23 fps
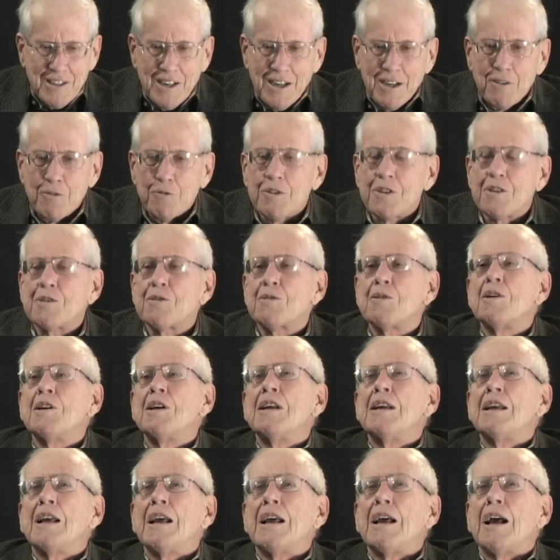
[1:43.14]
out was
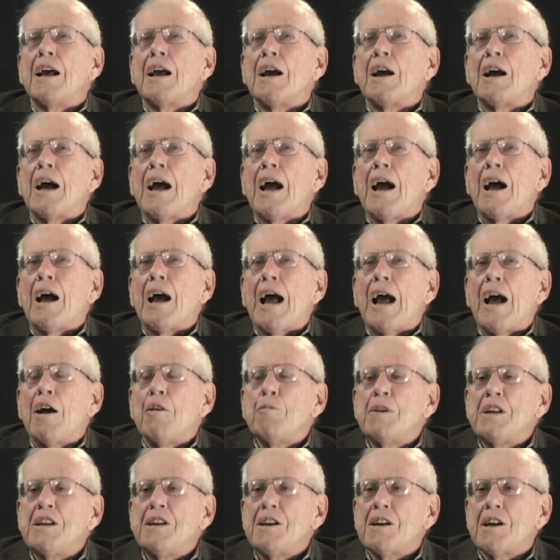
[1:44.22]
how
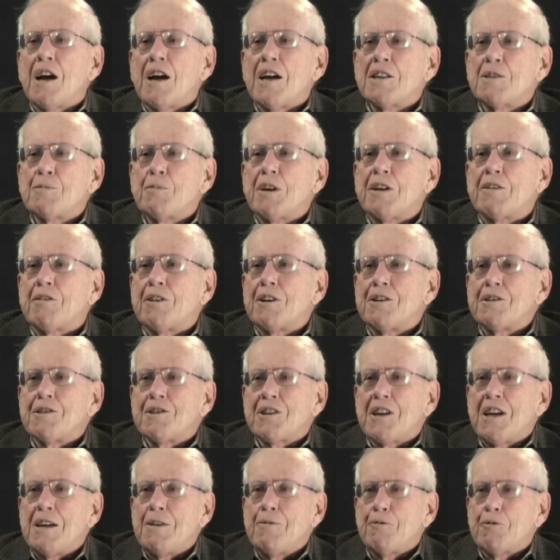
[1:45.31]
many cosmic rays
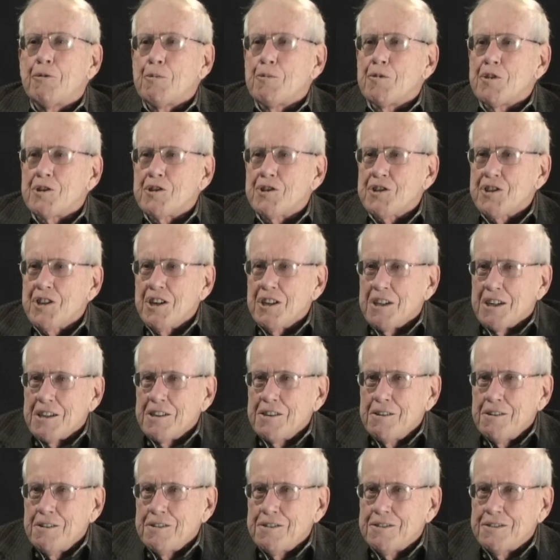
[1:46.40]
came from the
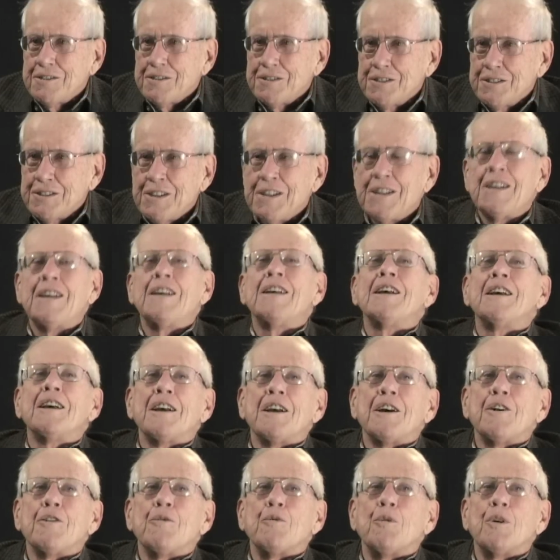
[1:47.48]
sun, mm -hmm.
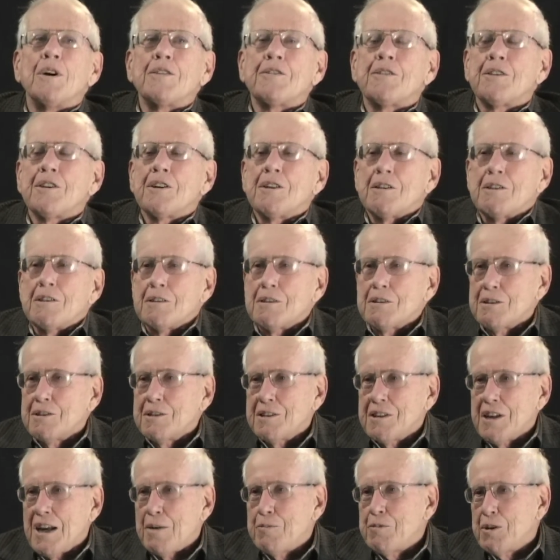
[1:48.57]
what, their,
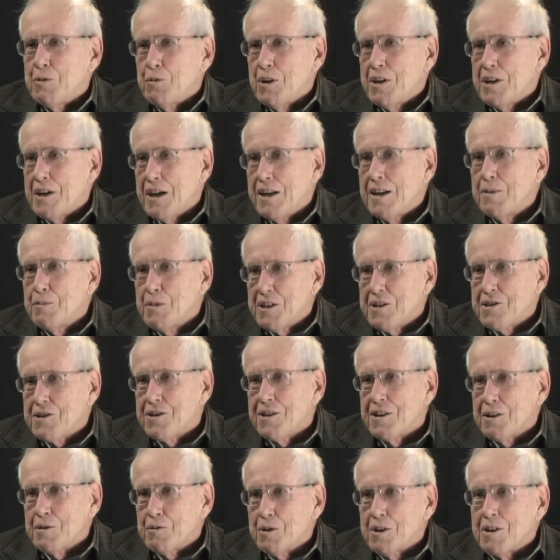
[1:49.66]
how many, what elements
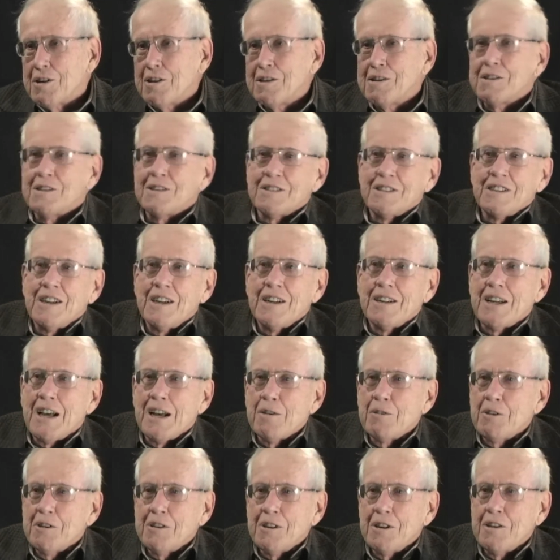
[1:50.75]
they were, and
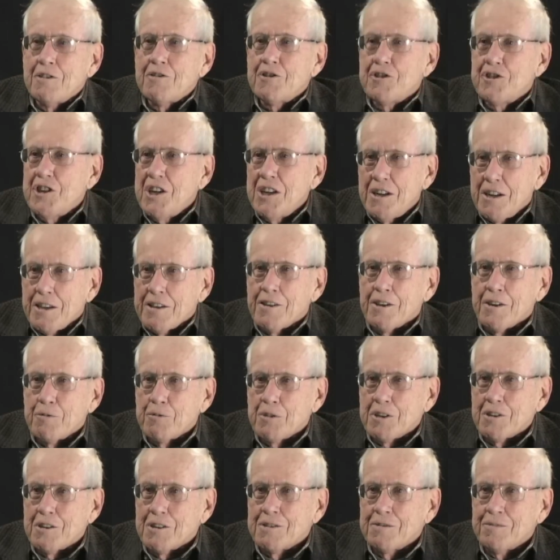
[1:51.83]
how energetic they
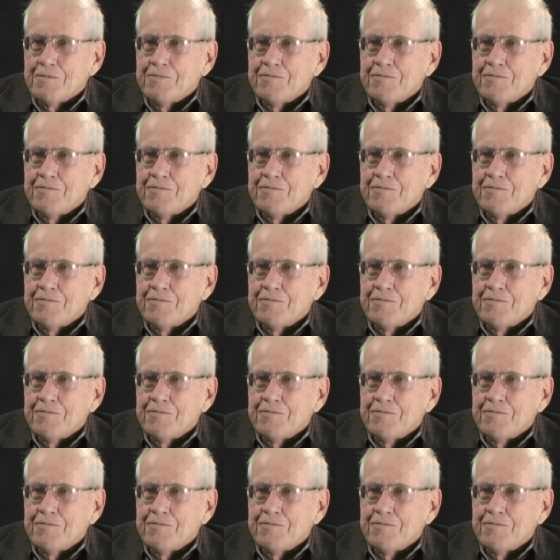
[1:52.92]
were.